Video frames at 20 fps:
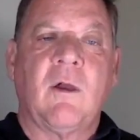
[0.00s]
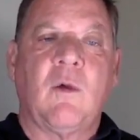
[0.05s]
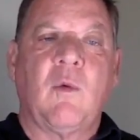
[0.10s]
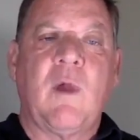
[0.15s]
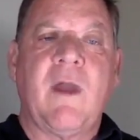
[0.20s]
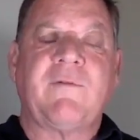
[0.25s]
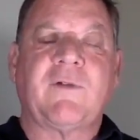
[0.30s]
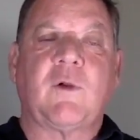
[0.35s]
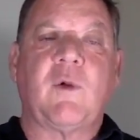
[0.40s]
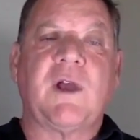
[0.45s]

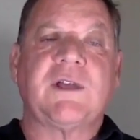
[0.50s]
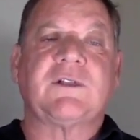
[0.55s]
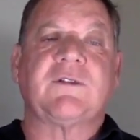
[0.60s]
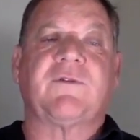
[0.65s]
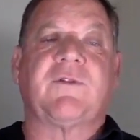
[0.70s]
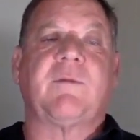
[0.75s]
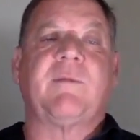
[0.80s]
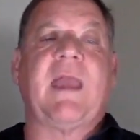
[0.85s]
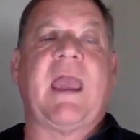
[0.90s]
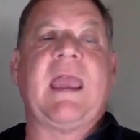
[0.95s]
We have a question
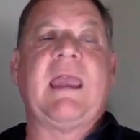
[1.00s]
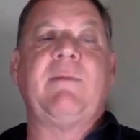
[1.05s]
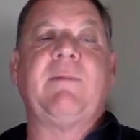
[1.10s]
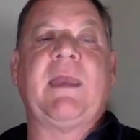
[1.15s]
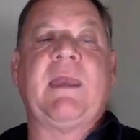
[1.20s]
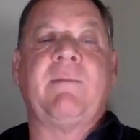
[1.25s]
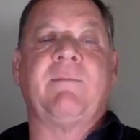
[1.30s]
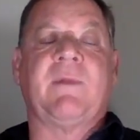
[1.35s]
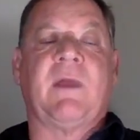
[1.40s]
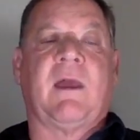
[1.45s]
from
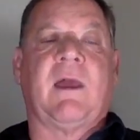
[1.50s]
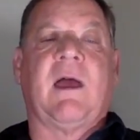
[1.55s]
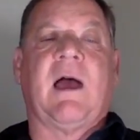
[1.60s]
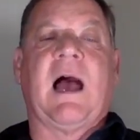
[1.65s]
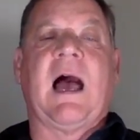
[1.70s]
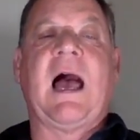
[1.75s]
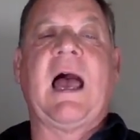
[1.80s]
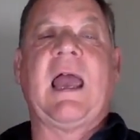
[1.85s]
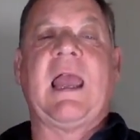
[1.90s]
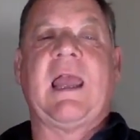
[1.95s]
Amy.
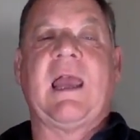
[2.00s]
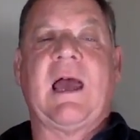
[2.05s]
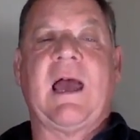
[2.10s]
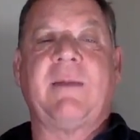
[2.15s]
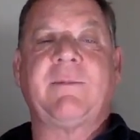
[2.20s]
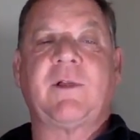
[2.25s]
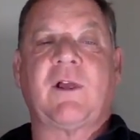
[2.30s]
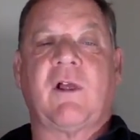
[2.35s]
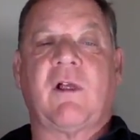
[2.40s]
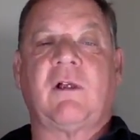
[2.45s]
Hi,
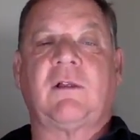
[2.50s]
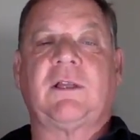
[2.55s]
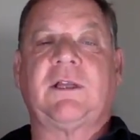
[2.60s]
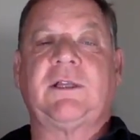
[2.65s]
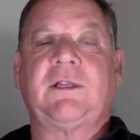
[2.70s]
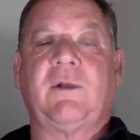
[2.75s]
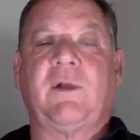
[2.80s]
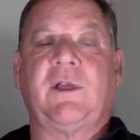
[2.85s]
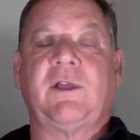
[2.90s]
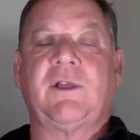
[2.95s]
I'm currently
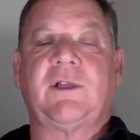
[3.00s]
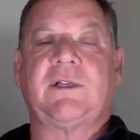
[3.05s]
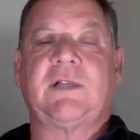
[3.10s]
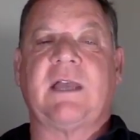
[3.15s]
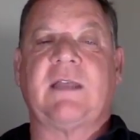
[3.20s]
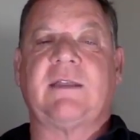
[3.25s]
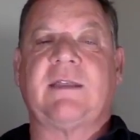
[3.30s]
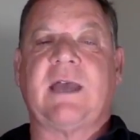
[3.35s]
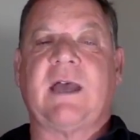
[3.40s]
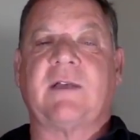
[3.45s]
doing your
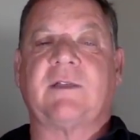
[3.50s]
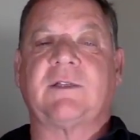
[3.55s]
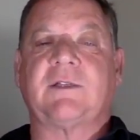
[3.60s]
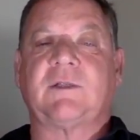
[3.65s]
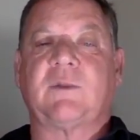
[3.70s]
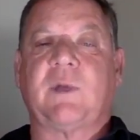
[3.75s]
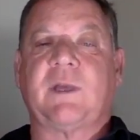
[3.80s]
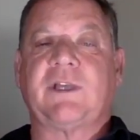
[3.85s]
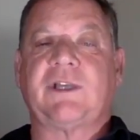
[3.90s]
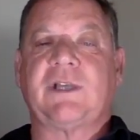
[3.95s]
ten thousand
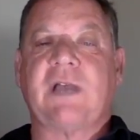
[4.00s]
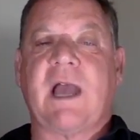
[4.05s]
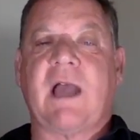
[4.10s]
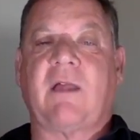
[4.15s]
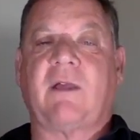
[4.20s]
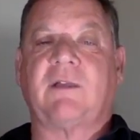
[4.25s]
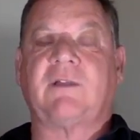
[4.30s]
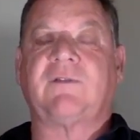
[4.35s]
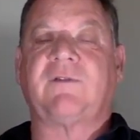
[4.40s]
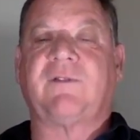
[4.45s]
swing
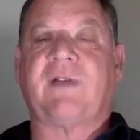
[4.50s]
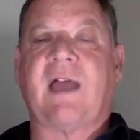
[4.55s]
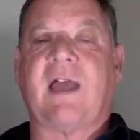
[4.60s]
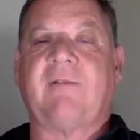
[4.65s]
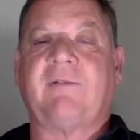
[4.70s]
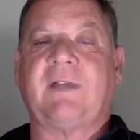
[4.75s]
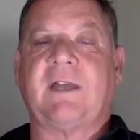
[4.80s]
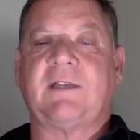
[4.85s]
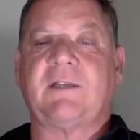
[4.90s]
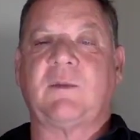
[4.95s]
challenge
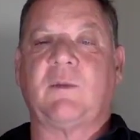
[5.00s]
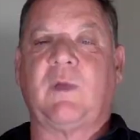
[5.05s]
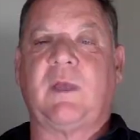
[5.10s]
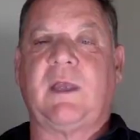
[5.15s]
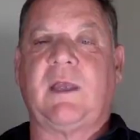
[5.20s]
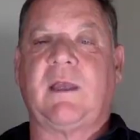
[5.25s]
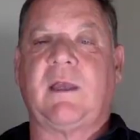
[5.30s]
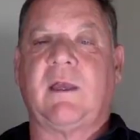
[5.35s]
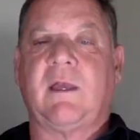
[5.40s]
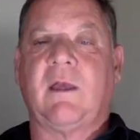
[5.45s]
five days a
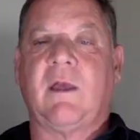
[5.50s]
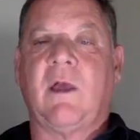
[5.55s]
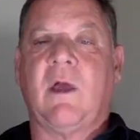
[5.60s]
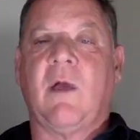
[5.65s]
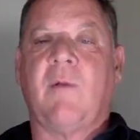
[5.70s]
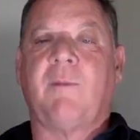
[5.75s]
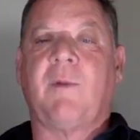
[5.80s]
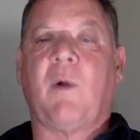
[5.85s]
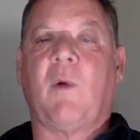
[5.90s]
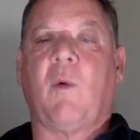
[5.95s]
week,
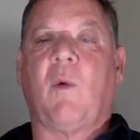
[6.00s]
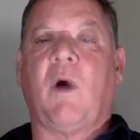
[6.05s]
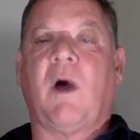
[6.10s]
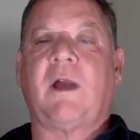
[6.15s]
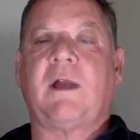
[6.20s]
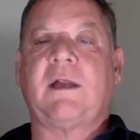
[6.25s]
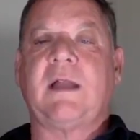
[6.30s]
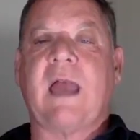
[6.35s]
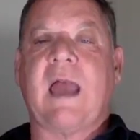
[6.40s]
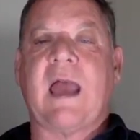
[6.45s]
but
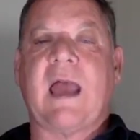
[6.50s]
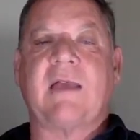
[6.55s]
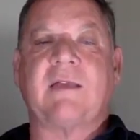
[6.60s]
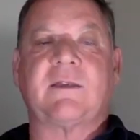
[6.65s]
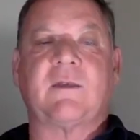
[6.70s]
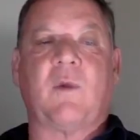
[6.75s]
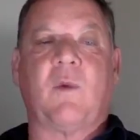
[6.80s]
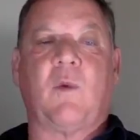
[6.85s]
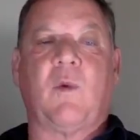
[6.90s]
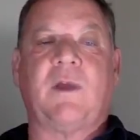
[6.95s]
wanted to
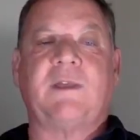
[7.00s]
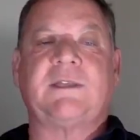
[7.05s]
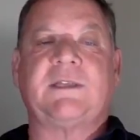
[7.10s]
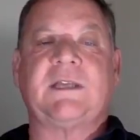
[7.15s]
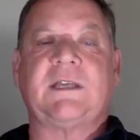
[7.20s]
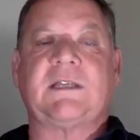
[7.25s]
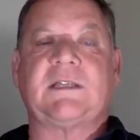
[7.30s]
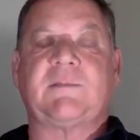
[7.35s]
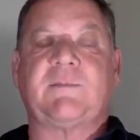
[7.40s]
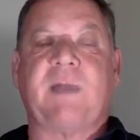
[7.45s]
ask what's
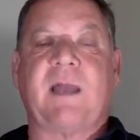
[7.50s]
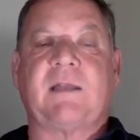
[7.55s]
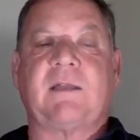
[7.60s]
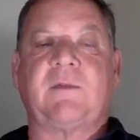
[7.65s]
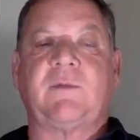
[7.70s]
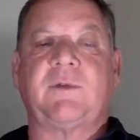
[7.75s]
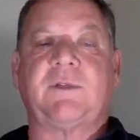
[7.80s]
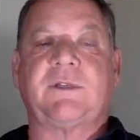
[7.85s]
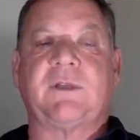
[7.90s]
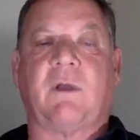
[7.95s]
the
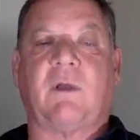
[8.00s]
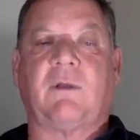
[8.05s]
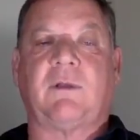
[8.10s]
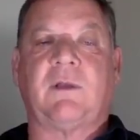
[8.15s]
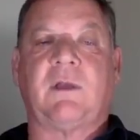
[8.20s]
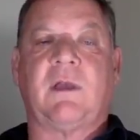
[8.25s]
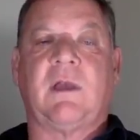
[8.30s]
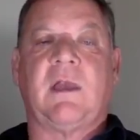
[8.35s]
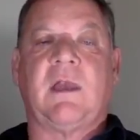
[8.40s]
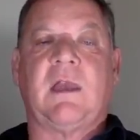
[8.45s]
expected
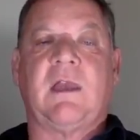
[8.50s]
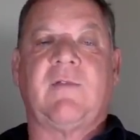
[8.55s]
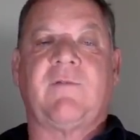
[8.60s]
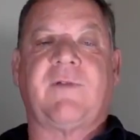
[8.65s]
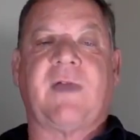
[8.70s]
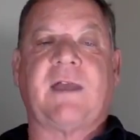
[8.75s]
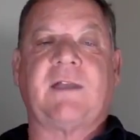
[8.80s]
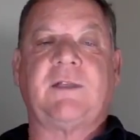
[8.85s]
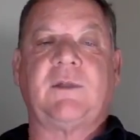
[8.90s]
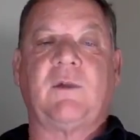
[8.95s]
result if
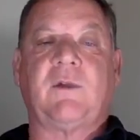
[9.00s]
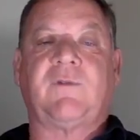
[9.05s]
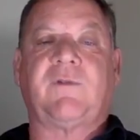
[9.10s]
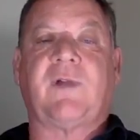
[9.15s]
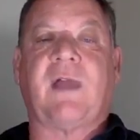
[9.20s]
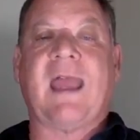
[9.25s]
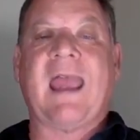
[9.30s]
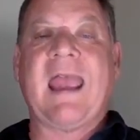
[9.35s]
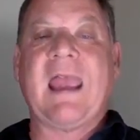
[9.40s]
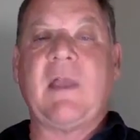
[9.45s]
I do it
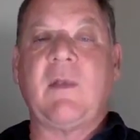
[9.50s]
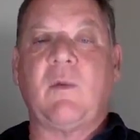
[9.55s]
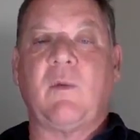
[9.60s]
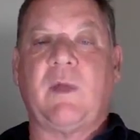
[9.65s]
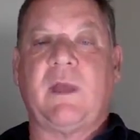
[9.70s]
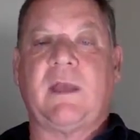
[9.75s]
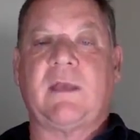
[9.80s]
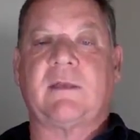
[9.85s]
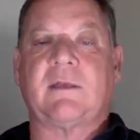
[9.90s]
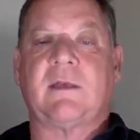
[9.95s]
for eight
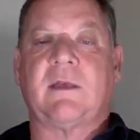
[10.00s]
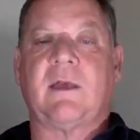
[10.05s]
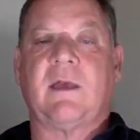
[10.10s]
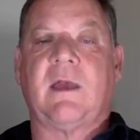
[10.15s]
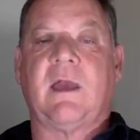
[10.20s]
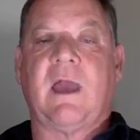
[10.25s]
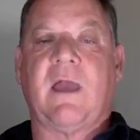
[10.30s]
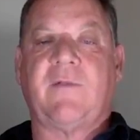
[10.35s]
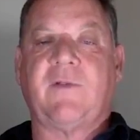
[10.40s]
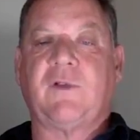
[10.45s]
weeks?
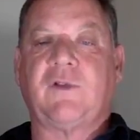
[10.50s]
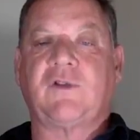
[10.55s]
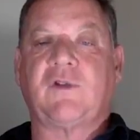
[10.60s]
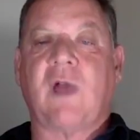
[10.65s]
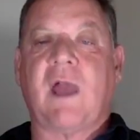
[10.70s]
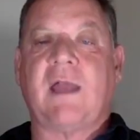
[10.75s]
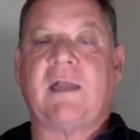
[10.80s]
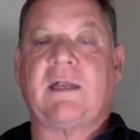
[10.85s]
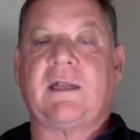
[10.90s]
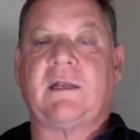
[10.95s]
Have you
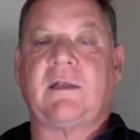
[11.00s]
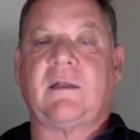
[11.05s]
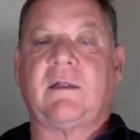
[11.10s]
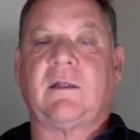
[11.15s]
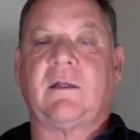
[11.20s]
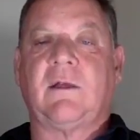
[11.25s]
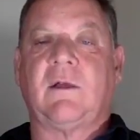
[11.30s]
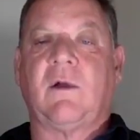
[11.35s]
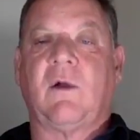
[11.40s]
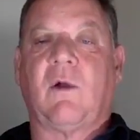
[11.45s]
tried it
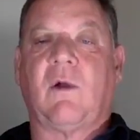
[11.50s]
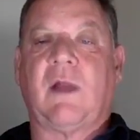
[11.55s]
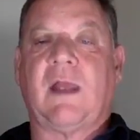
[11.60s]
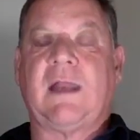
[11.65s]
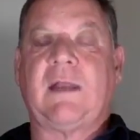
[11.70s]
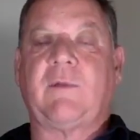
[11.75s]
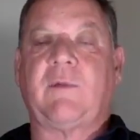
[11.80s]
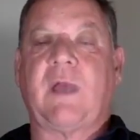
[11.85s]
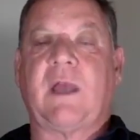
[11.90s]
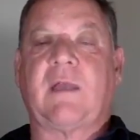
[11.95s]
or
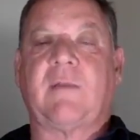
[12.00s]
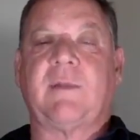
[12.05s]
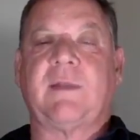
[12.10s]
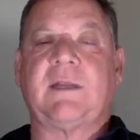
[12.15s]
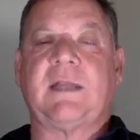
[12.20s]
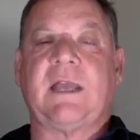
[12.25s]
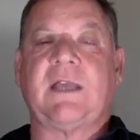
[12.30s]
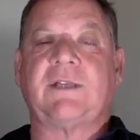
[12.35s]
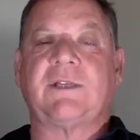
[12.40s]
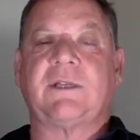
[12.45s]
any
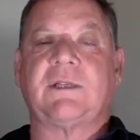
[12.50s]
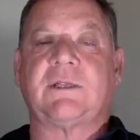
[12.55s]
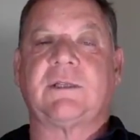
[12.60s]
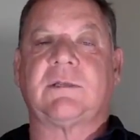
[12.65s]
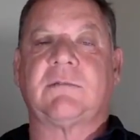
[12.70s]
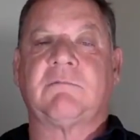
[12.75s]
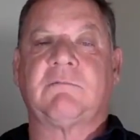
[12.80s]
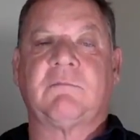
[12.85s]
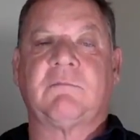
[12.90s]
recommendations?